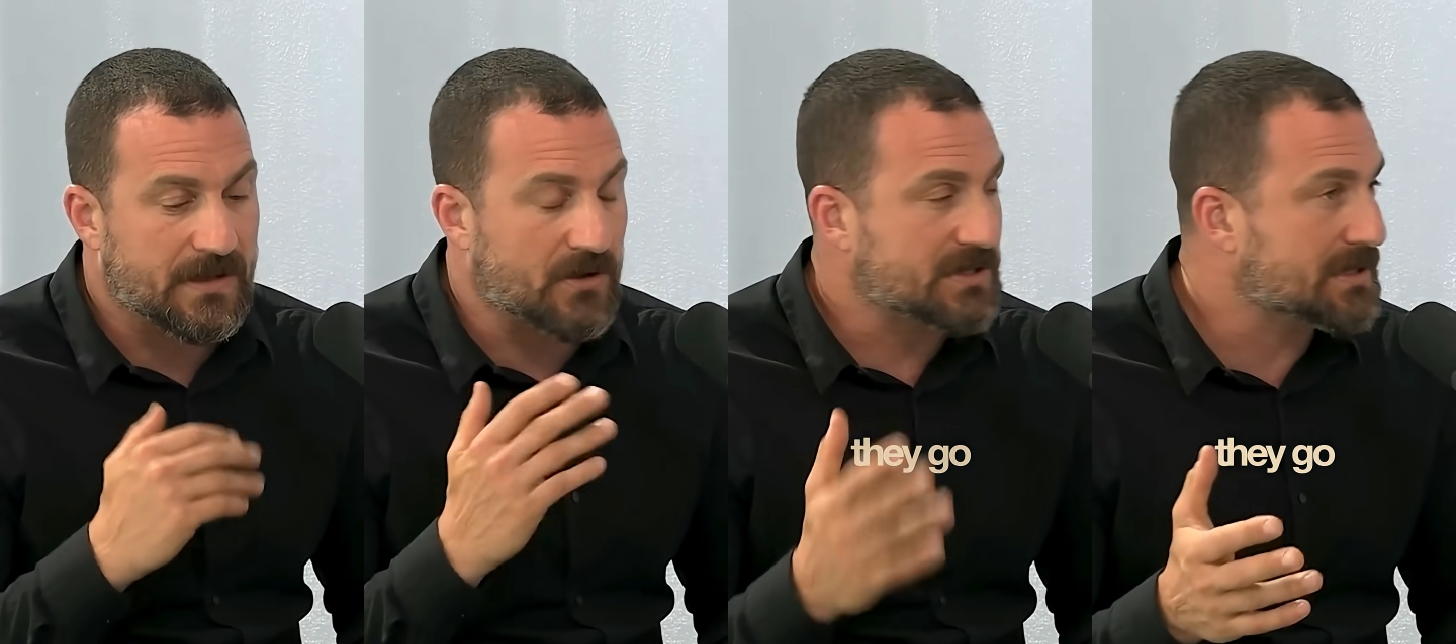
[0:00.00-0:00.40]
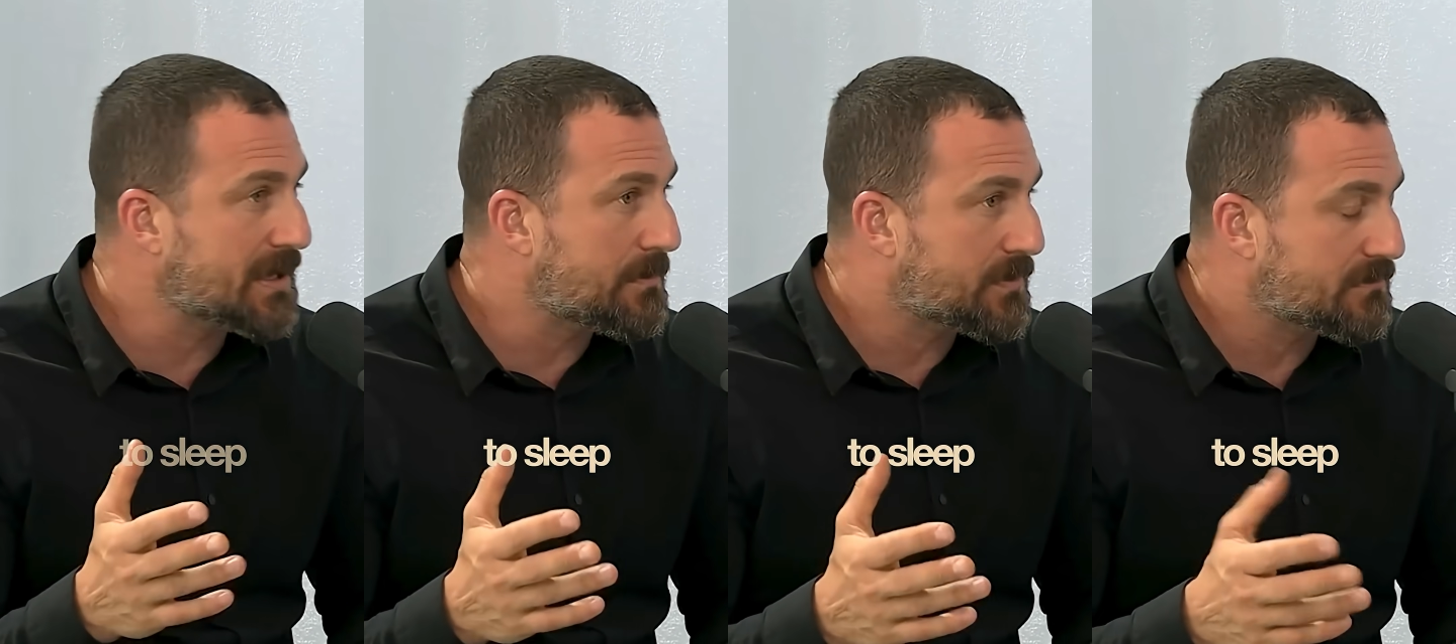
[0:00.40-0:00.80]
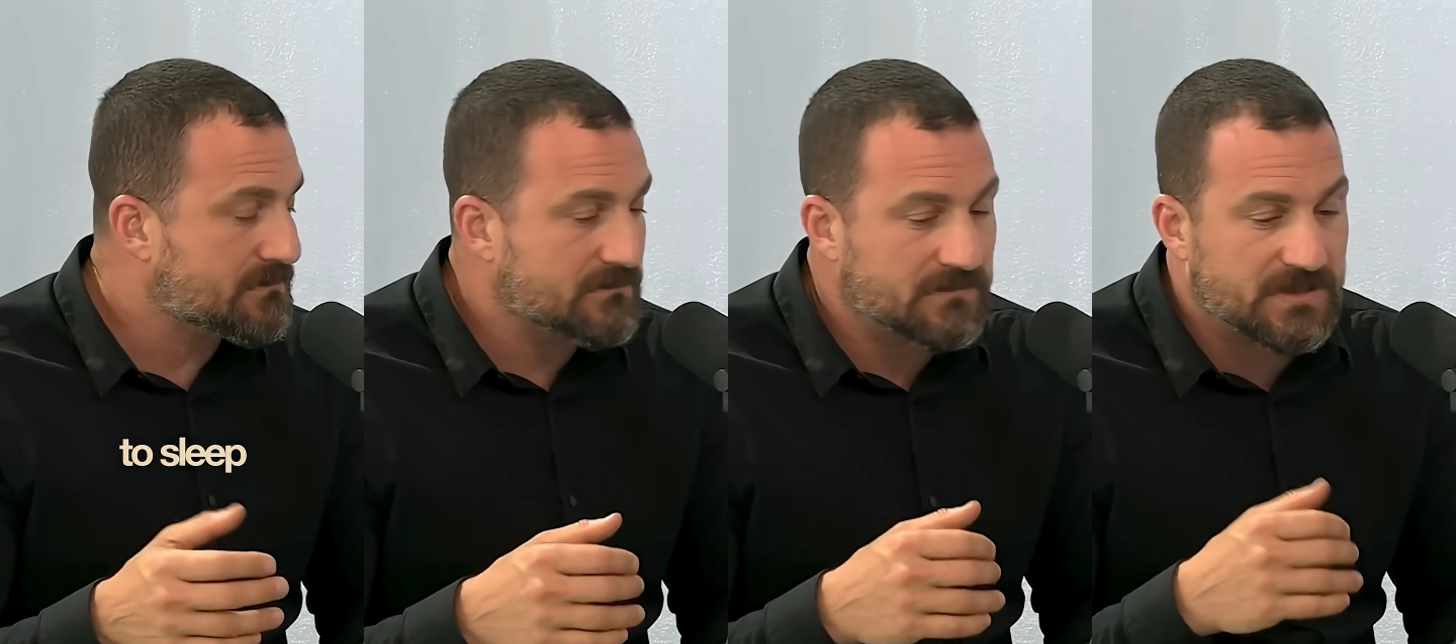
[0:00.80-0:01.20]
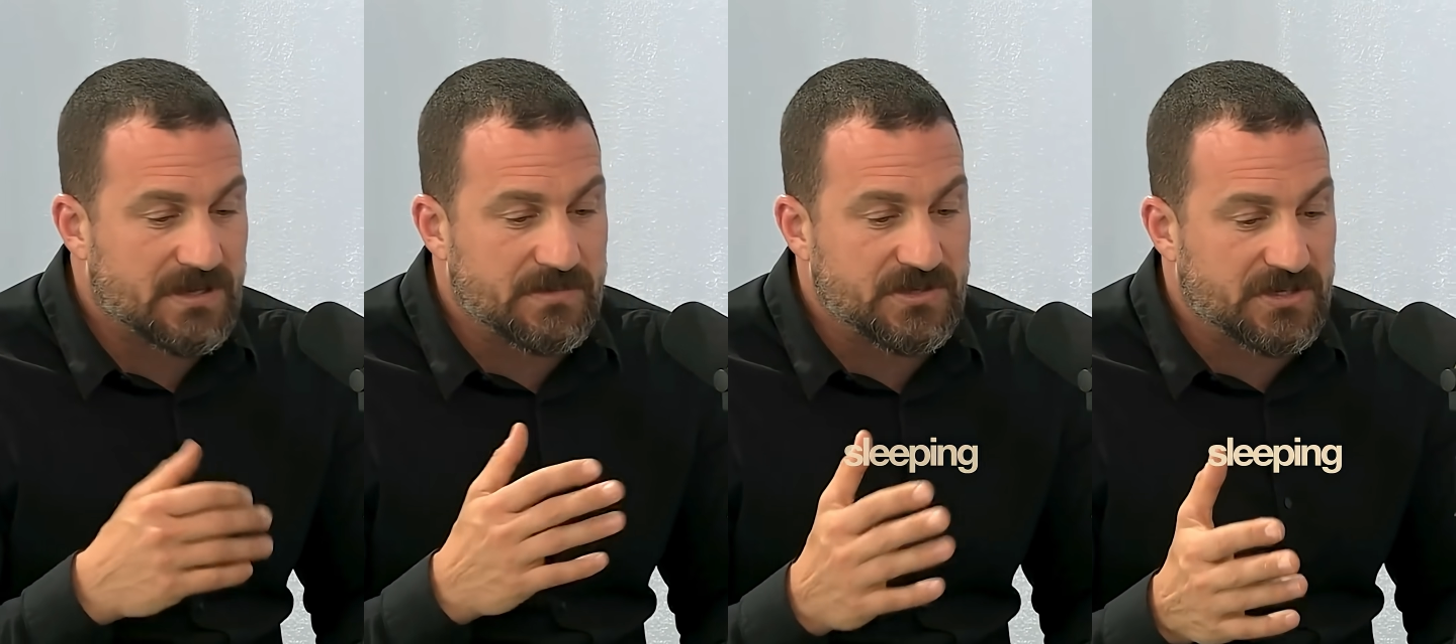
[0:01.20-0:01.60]
they go to sleep,
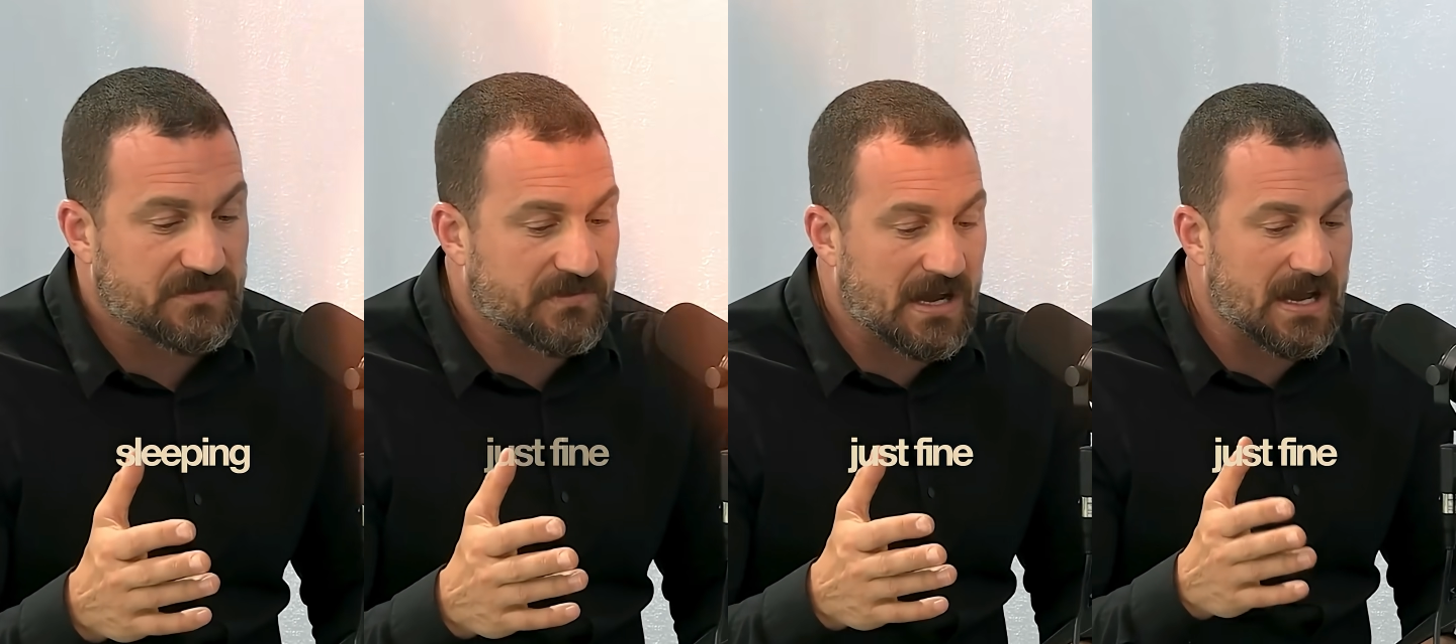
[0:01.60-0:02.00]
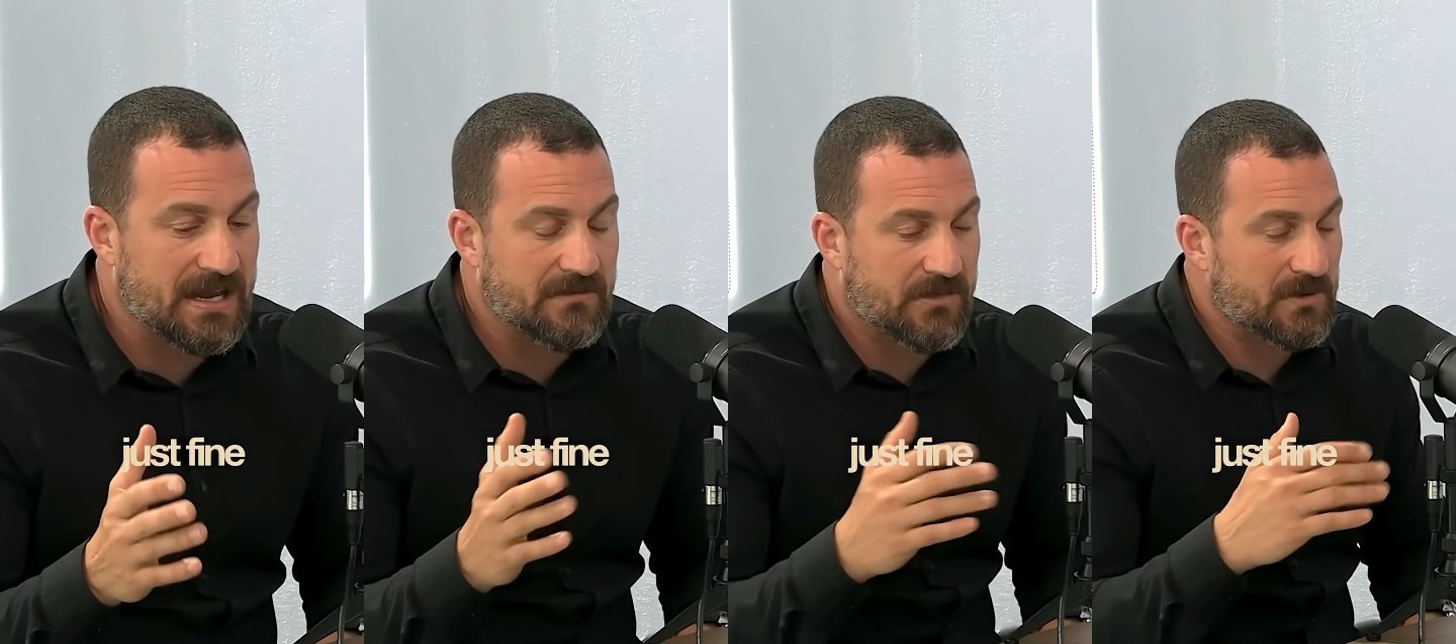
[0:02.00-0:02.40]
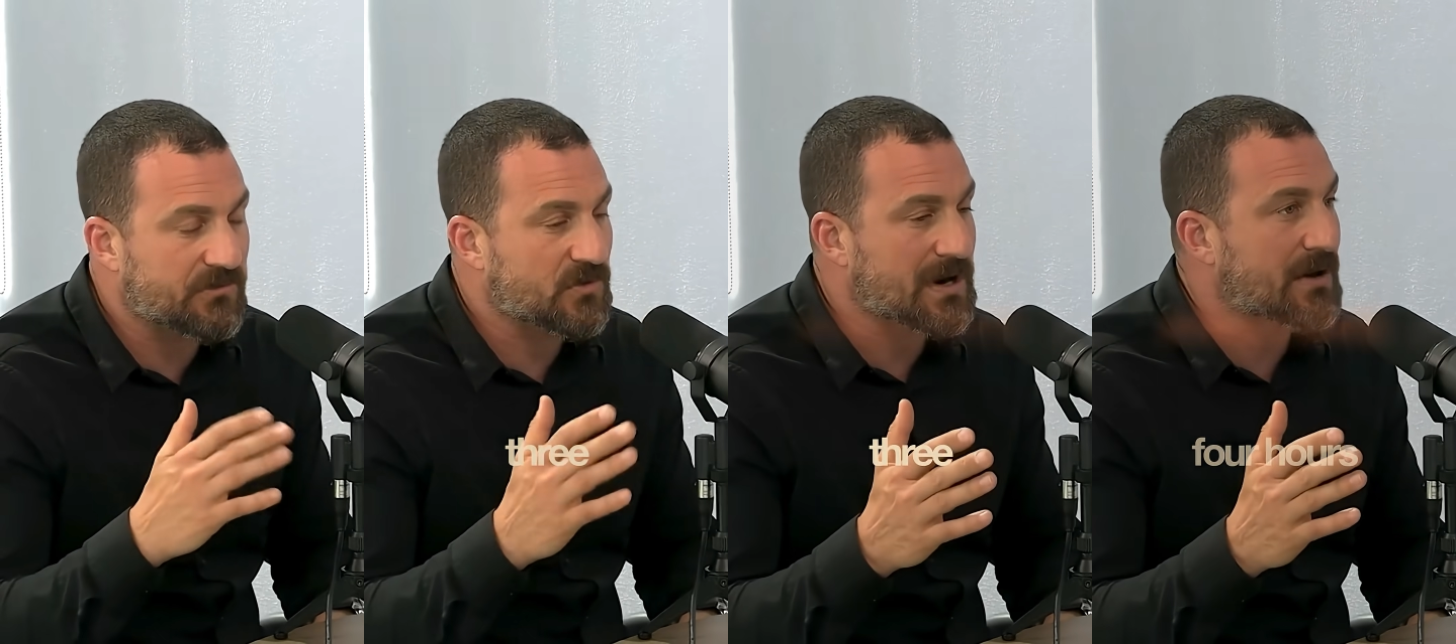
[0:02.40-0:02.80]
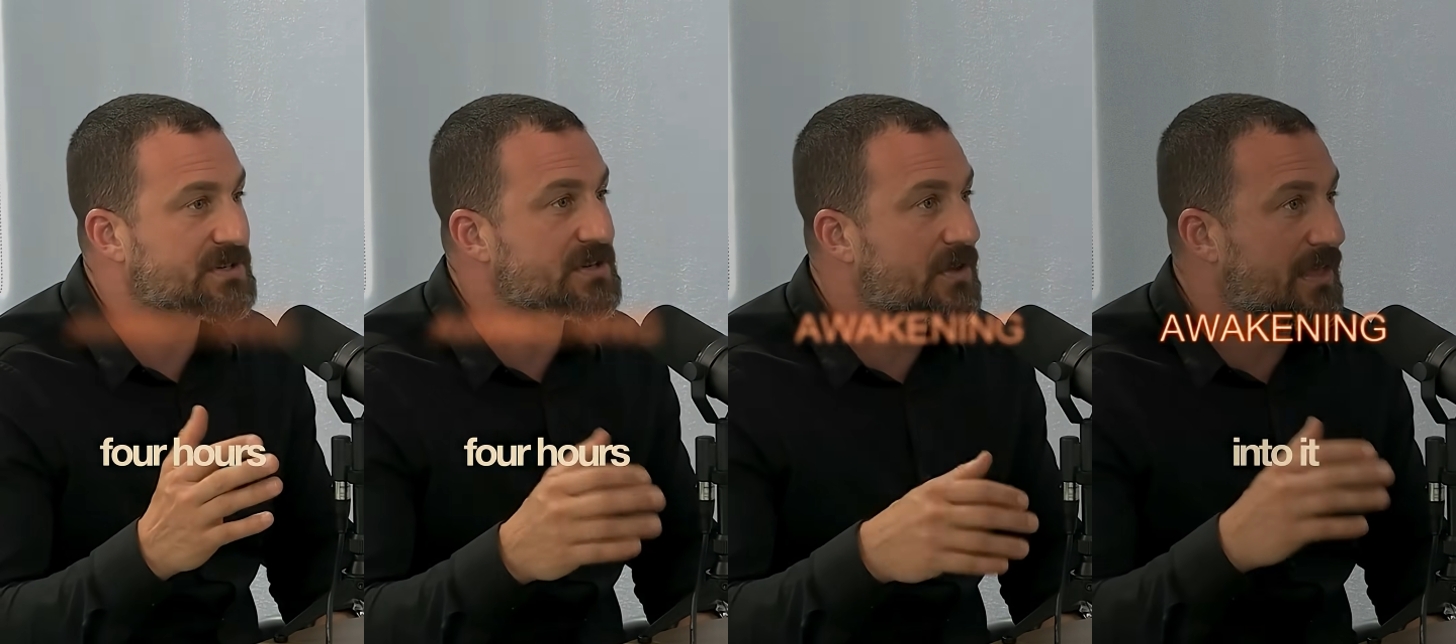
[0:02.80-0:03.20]
sleeping just fine. Three, four
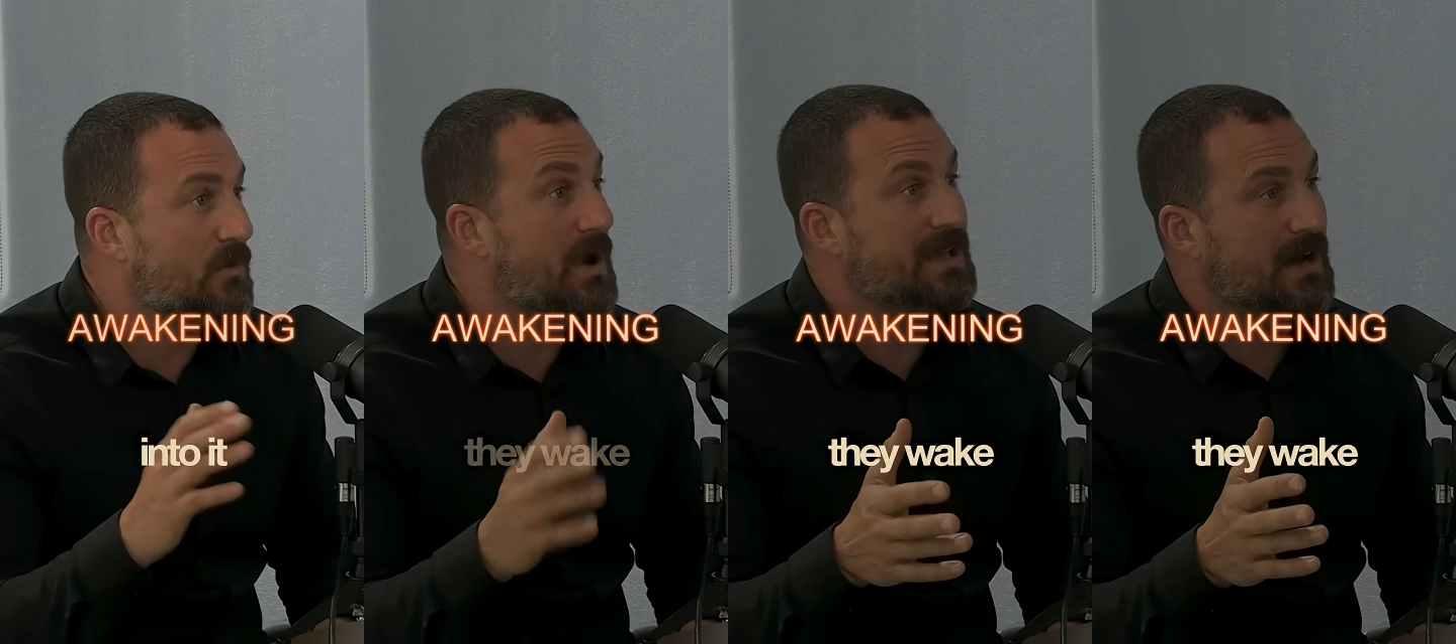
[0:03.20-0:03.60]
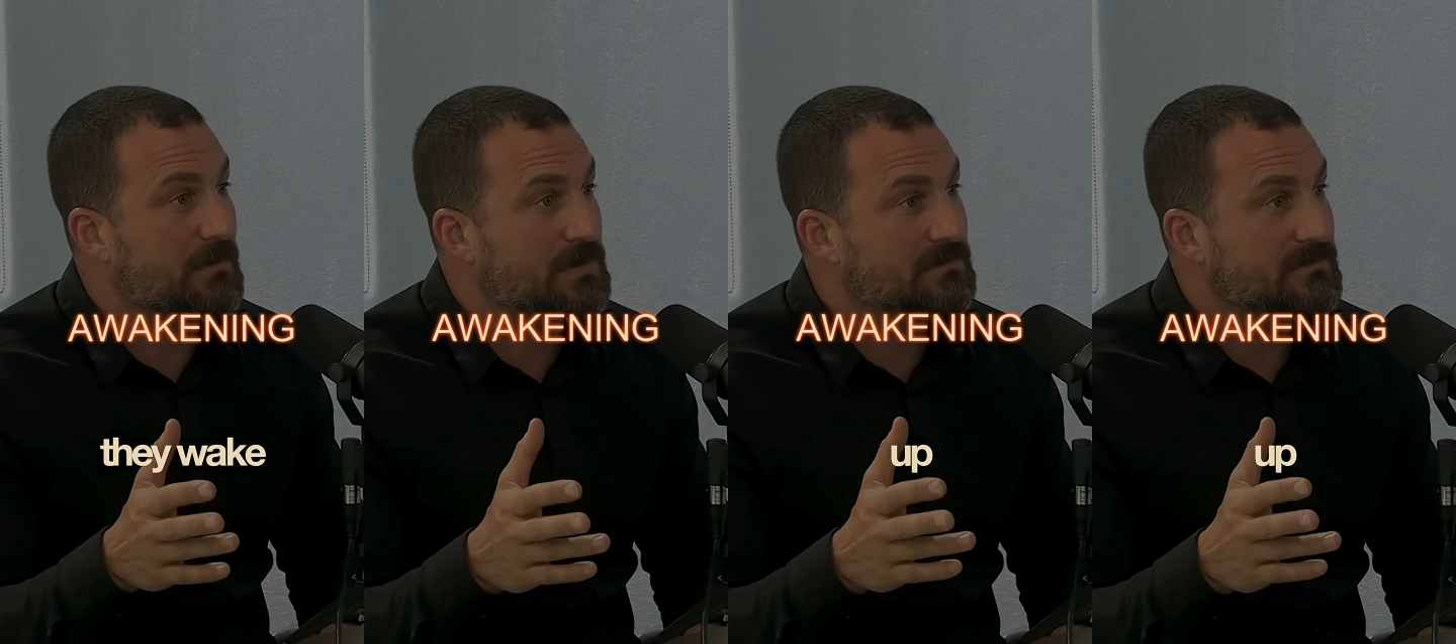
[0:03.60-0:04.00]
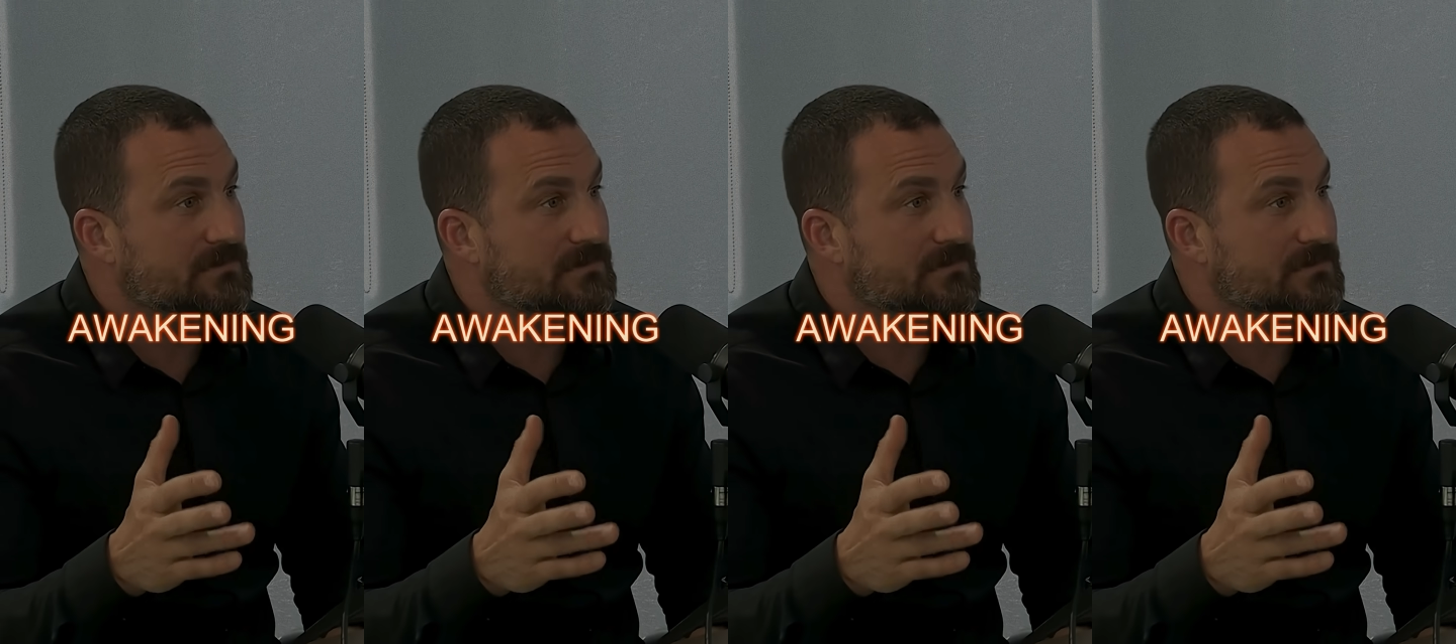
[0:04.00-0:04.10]
hours into it, they wake up.